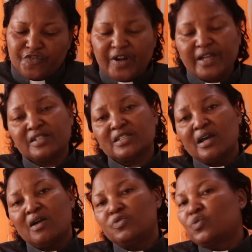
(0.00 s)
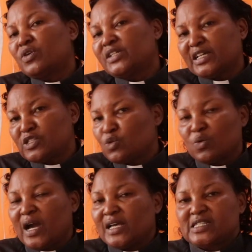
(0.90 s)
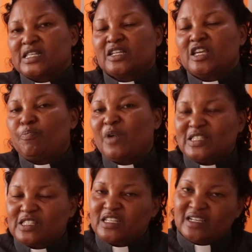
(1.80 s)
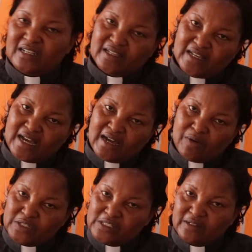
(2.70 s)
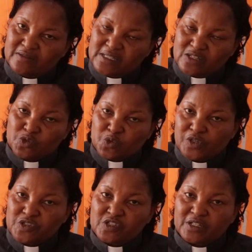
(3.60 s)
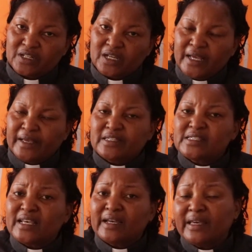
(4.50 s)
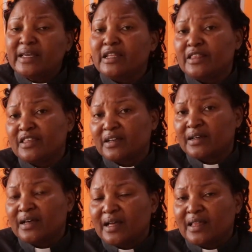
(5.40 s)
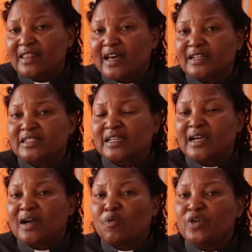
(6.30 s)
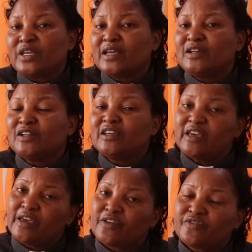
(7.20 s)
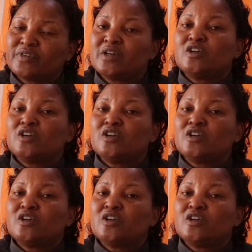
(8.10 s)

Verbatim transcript: Friends, I would want us to ask, keep asking ourselves this question. Is there anything that uh, we can give